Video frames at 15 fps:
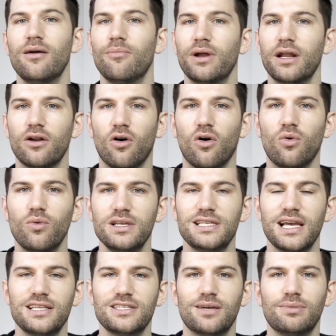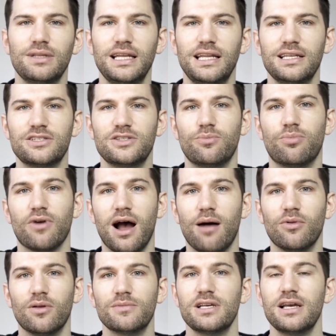but it always ends up leading to
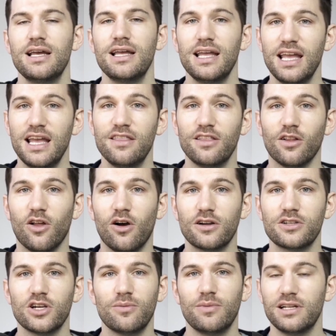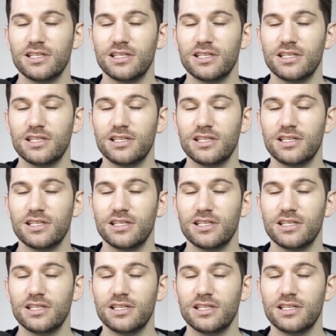problems in the long term.